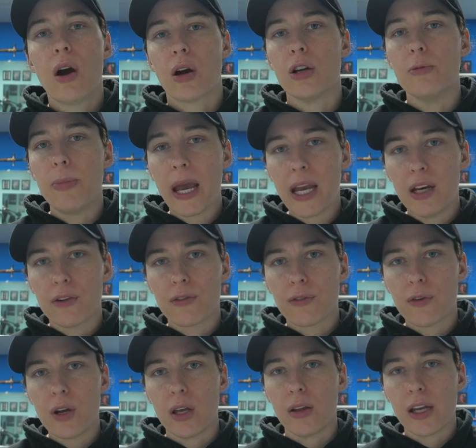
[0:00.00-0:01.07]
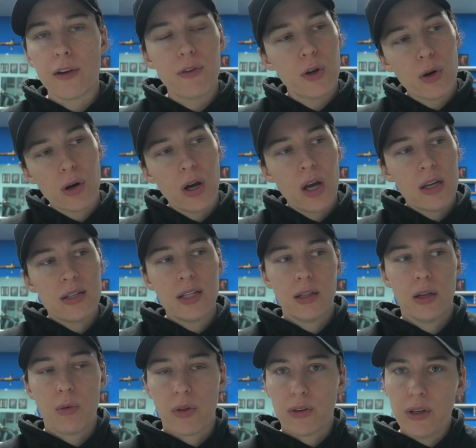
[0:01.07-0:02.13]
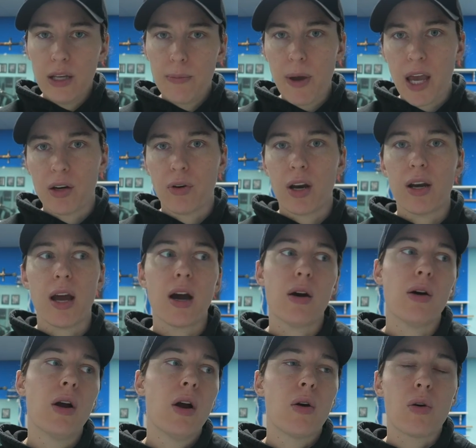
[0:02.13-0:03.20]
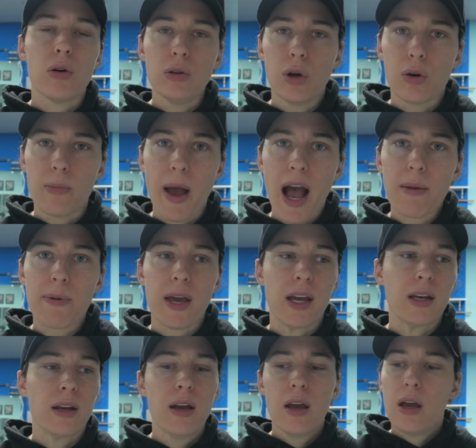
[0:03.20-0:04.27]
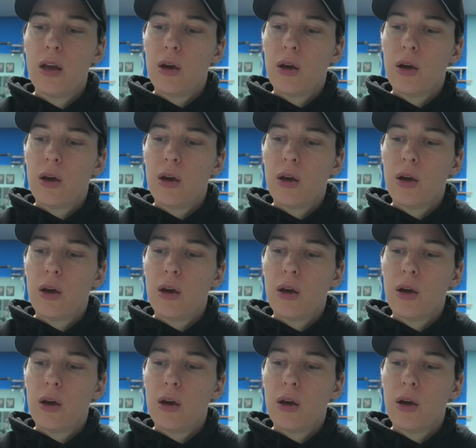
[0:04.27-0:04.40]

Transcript: Are you pain-free? Like if you're dealing with knee pain right now or lower back pain,